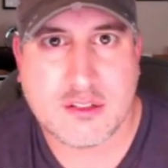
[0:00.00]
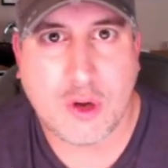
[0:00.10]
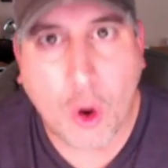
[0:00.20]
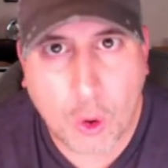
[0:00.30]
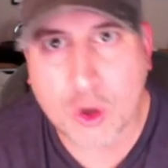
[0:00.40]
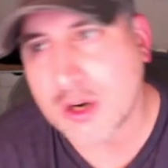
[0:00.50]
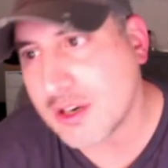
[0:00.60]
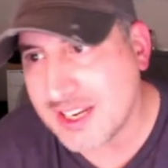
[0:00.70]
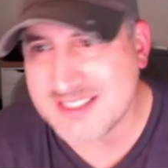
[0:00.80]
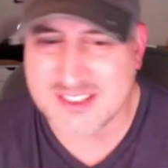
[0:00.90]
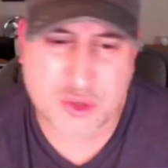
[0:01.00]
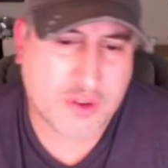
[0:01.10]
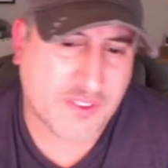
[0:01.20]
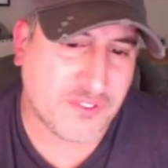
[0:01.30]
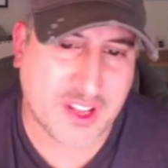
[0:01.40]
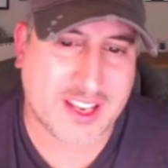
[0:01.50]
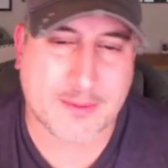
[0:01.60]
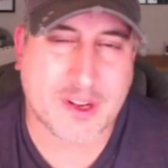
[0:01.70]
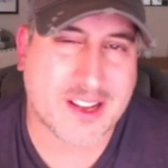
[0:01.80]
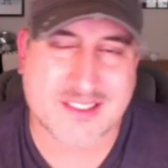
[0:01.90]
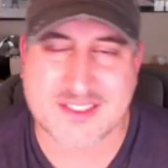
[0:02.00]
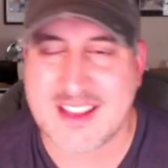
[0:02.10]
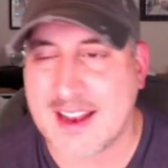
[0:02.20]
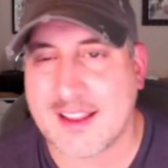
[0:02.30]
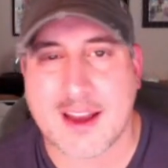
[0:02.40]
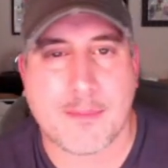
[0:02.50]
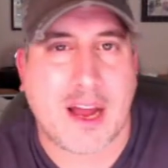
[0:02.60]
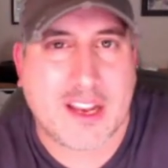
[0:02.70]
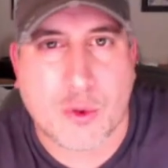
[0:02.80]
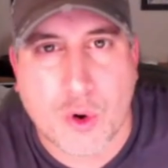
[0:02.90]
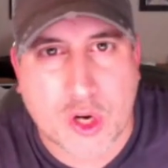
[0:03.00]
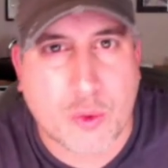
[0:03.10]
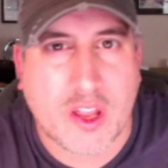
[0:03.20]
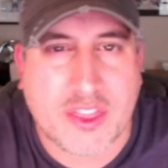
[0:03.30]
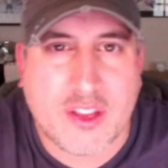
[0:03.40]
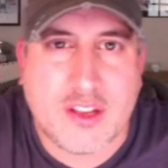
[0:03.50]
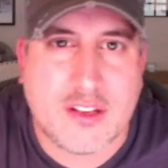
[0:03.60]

Or is it sort of inflated because there's not a lot of body to work with,